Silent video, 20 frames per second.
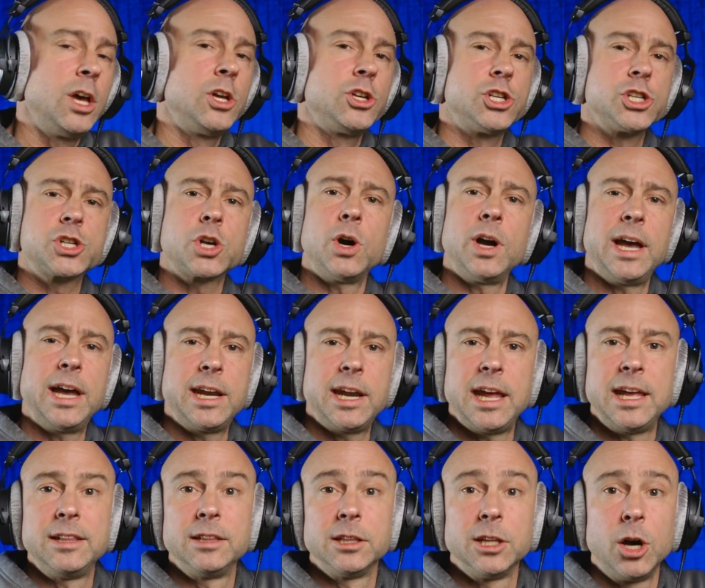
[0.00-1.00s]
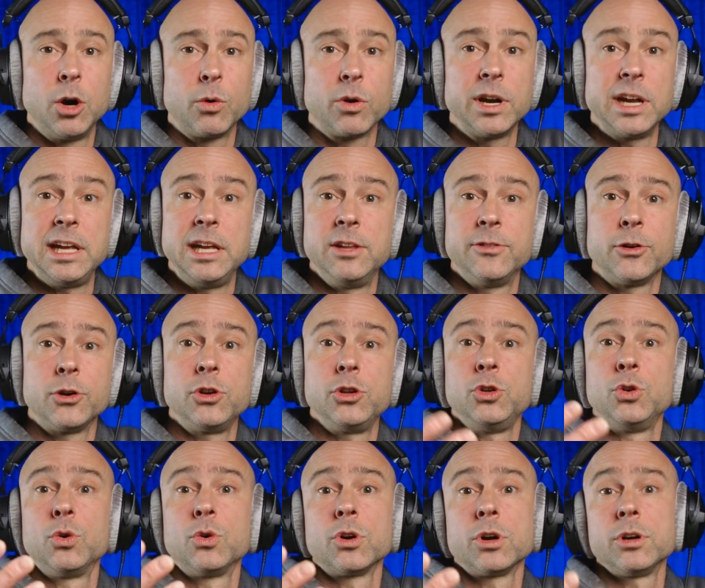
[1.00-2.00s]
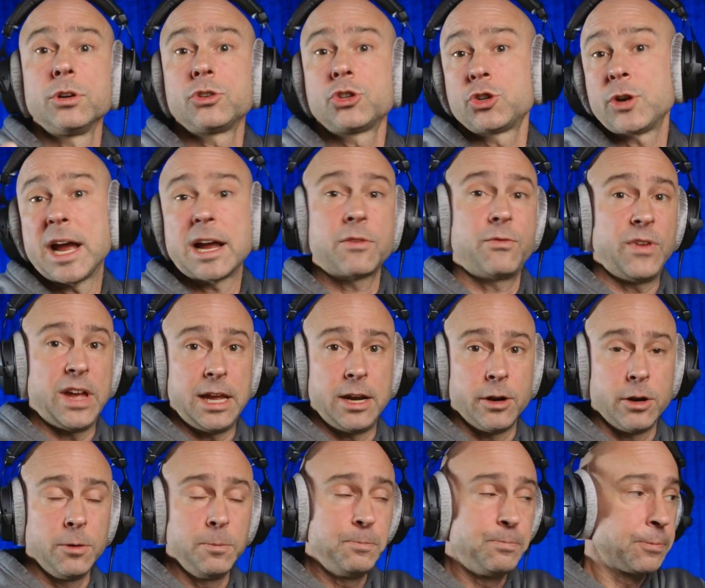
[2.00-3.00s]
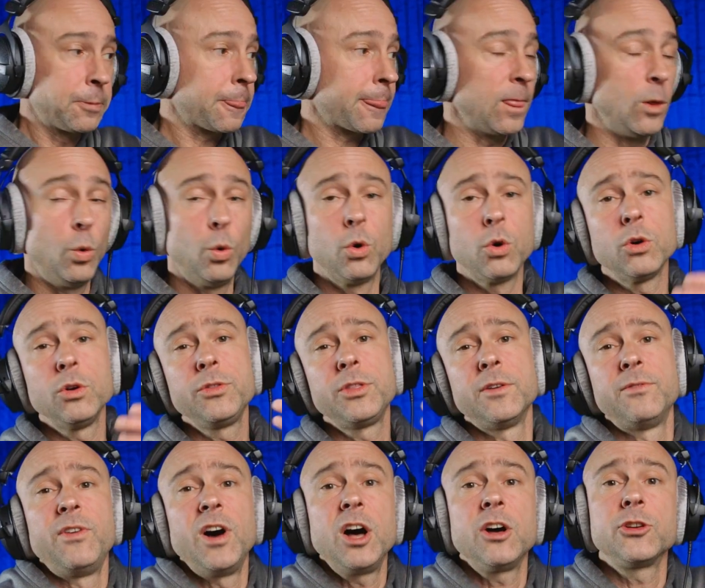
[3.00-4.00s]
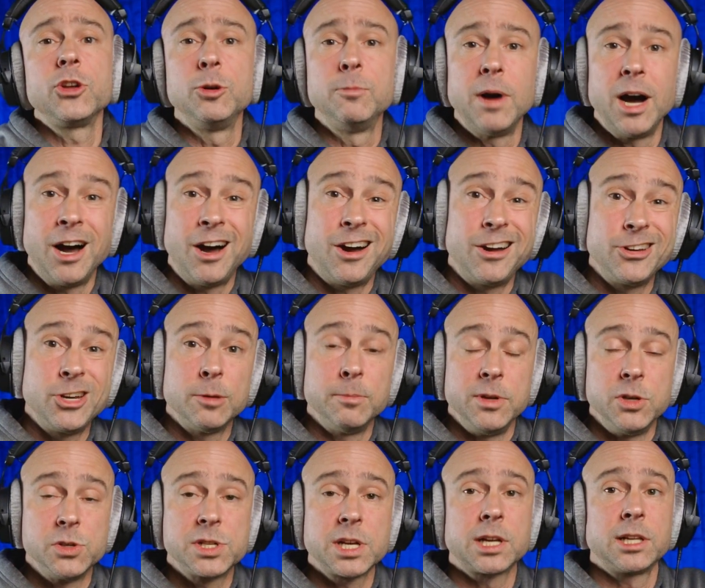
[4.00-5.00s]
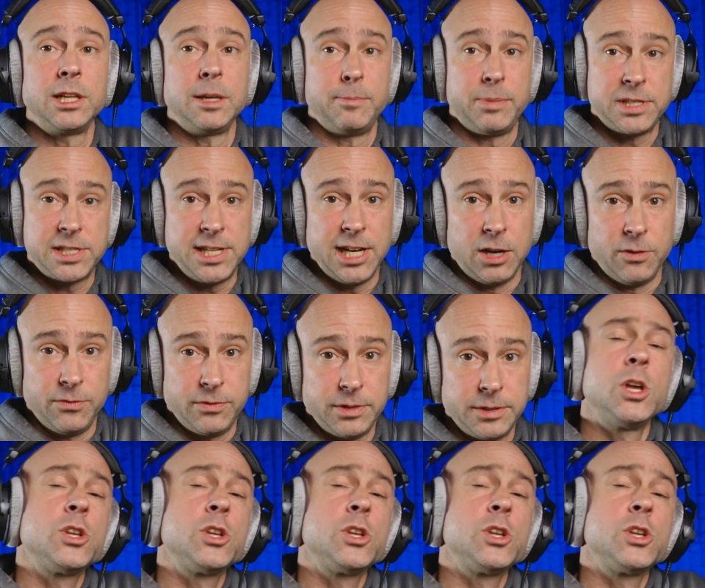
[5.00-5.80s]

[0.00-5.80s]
just go ahead and lower either your track fader or the volume on your music clip itself.